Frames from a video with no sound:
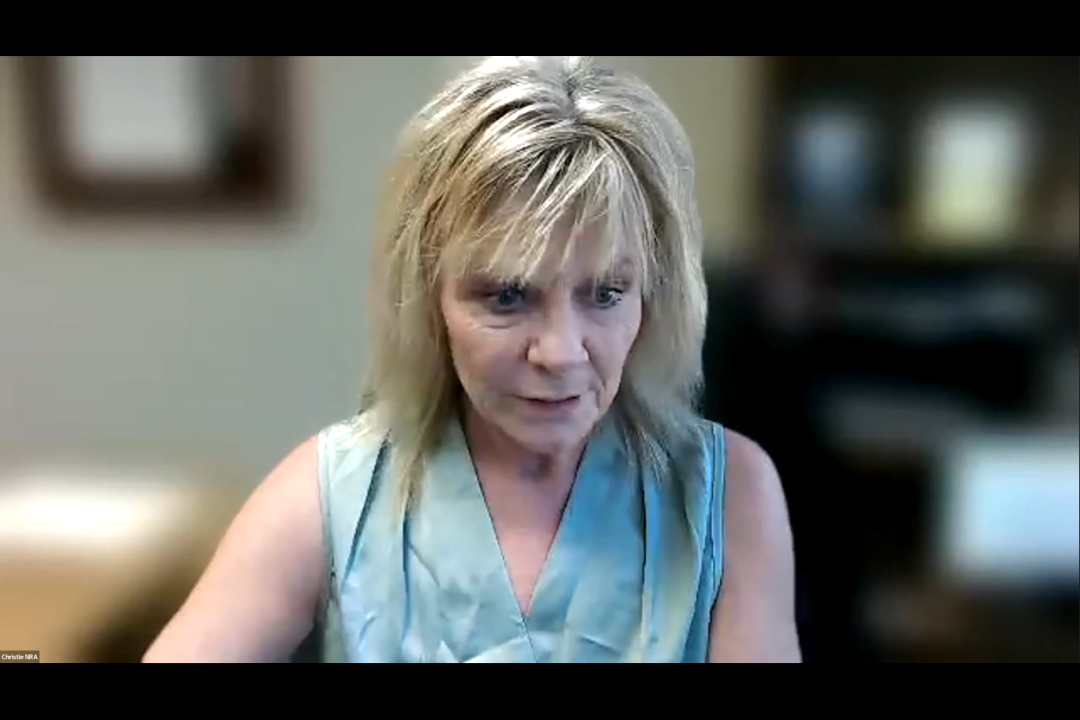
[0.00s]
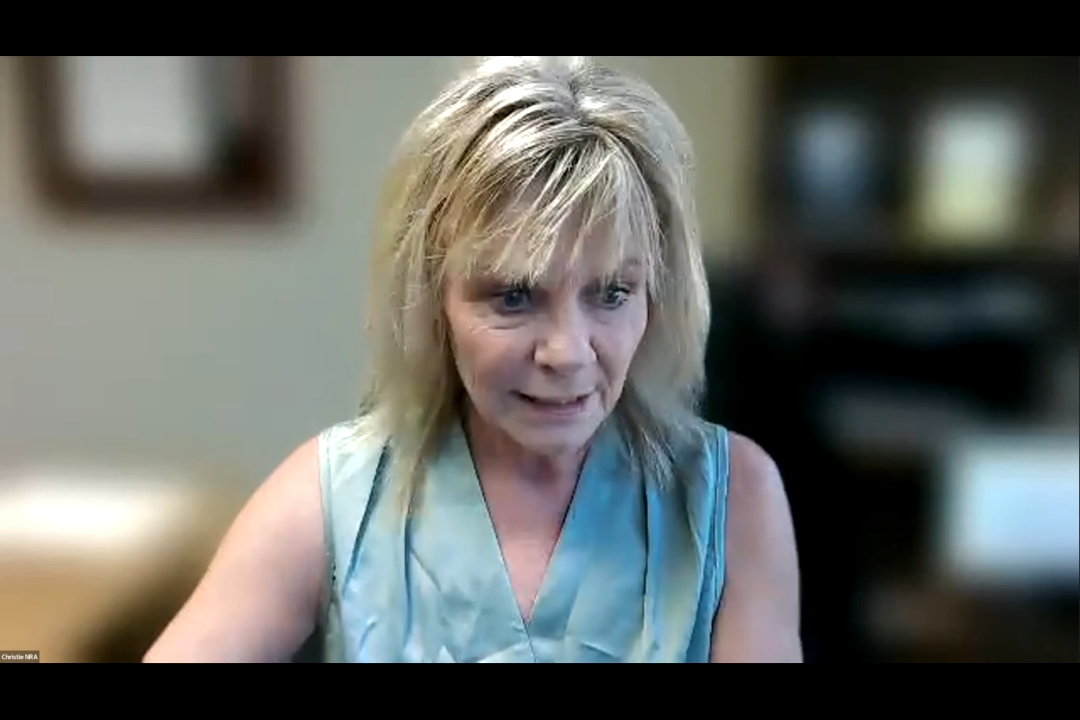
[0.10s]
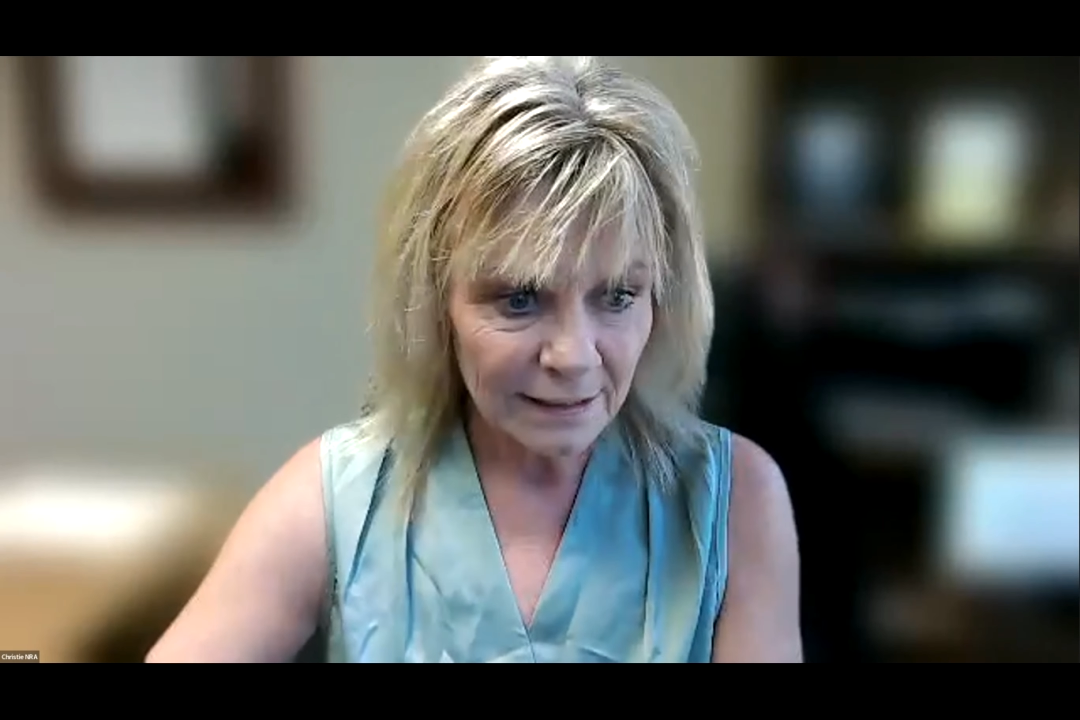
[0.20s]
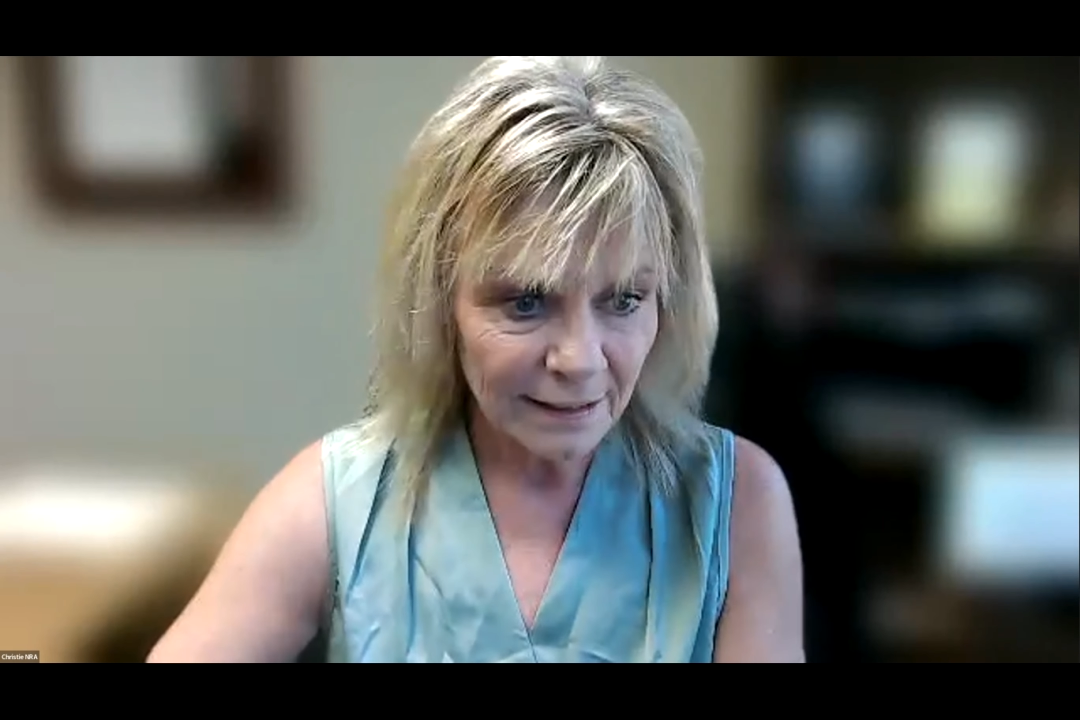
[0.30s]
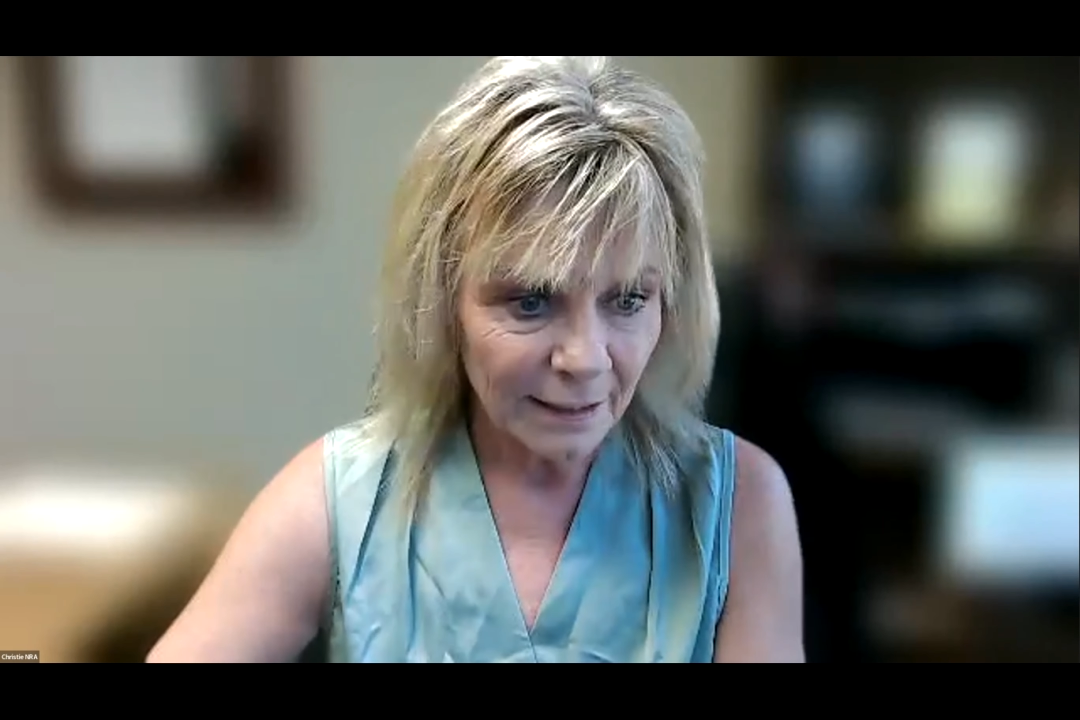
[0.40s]
all right.
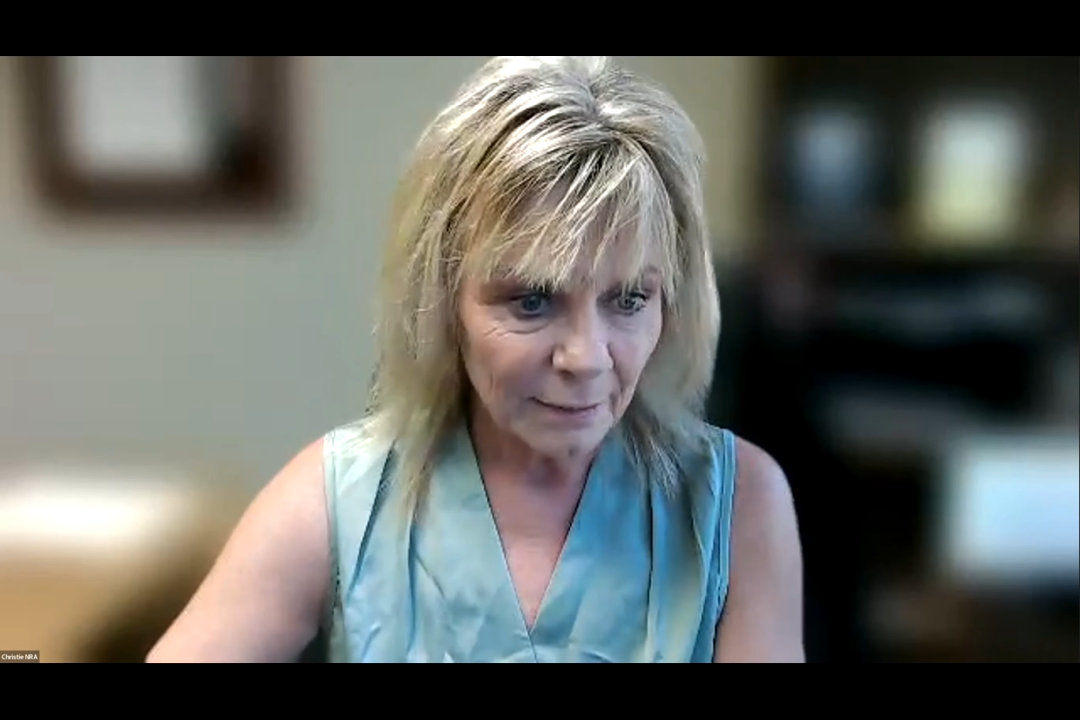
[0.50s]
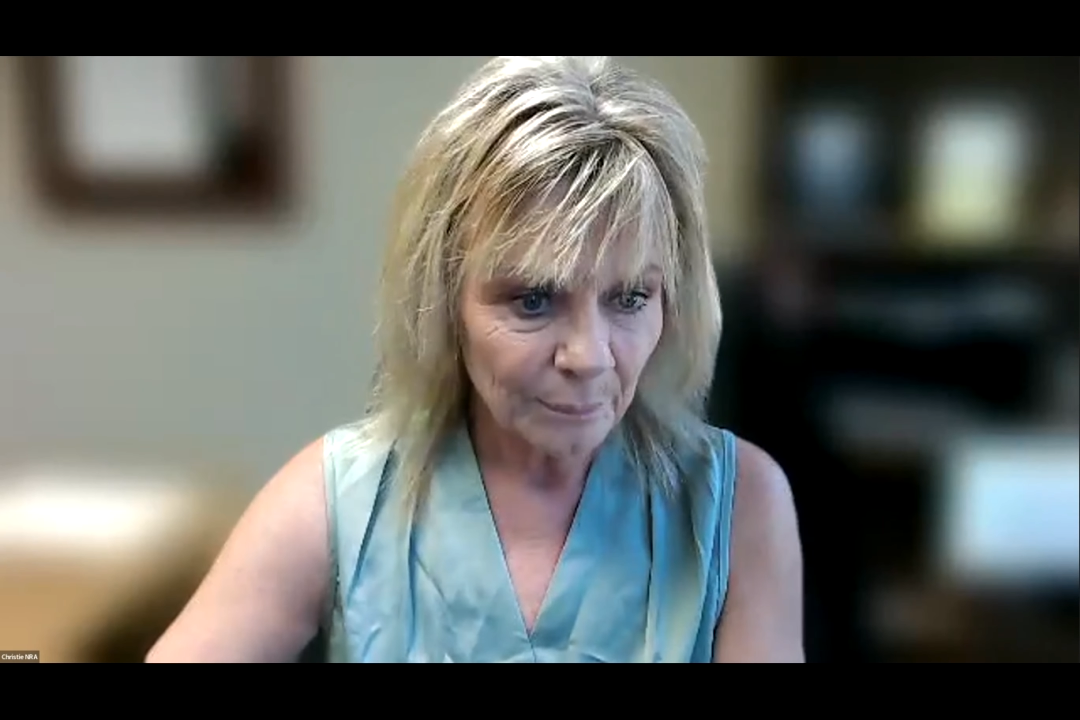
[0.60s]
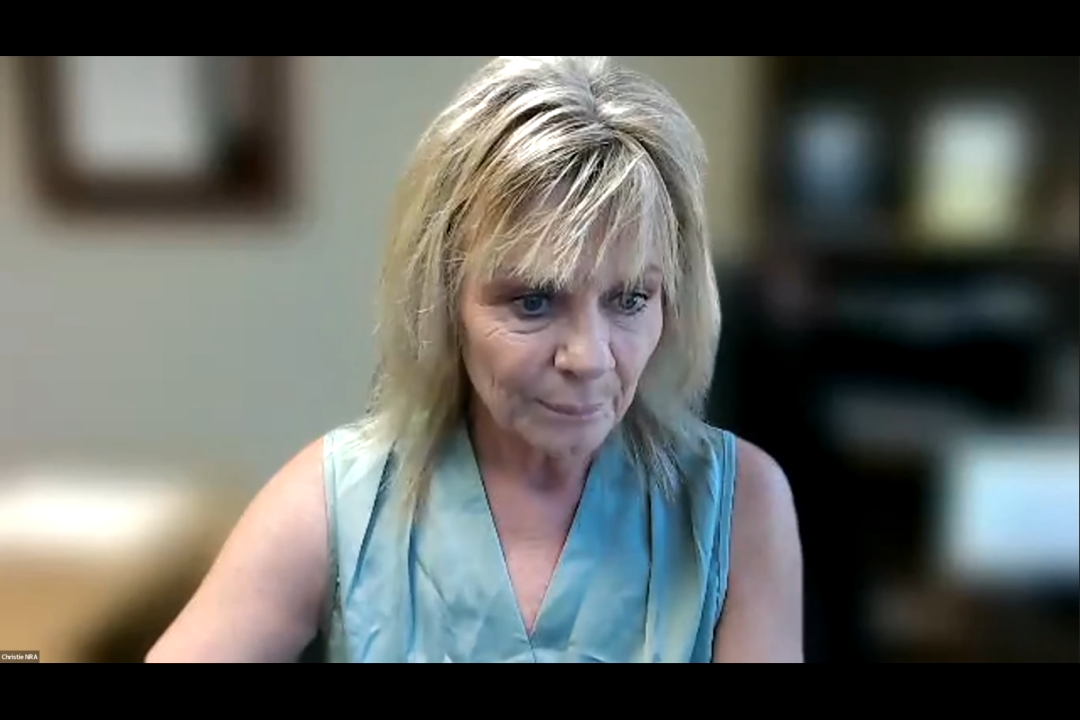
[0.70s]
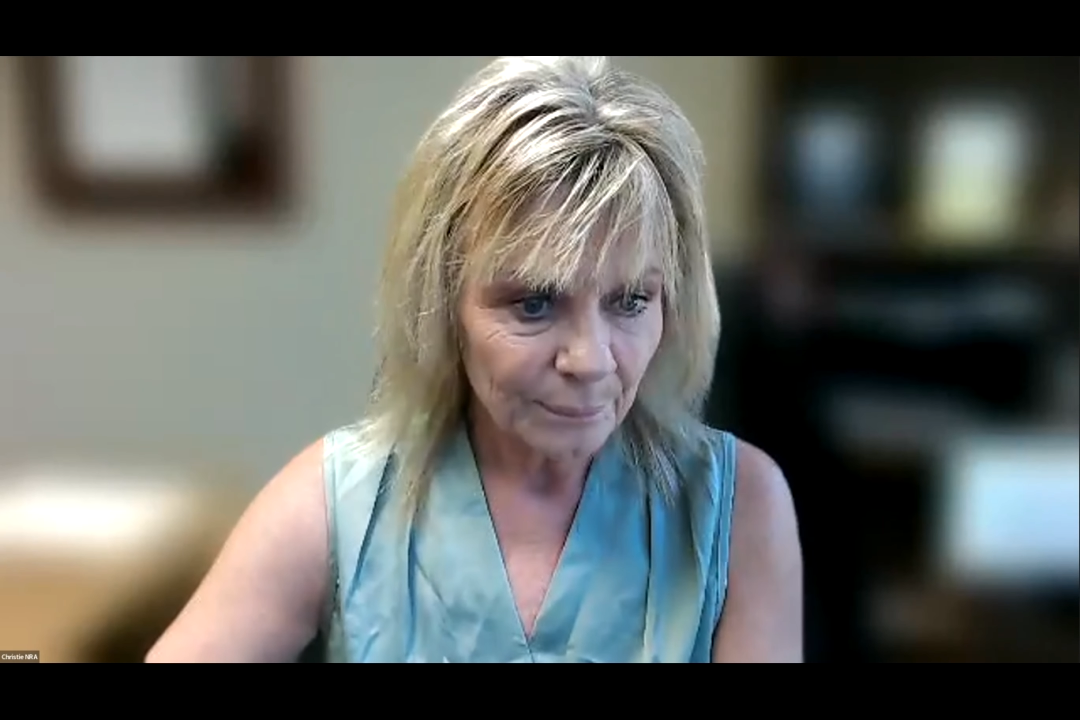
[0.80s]
Lindsay.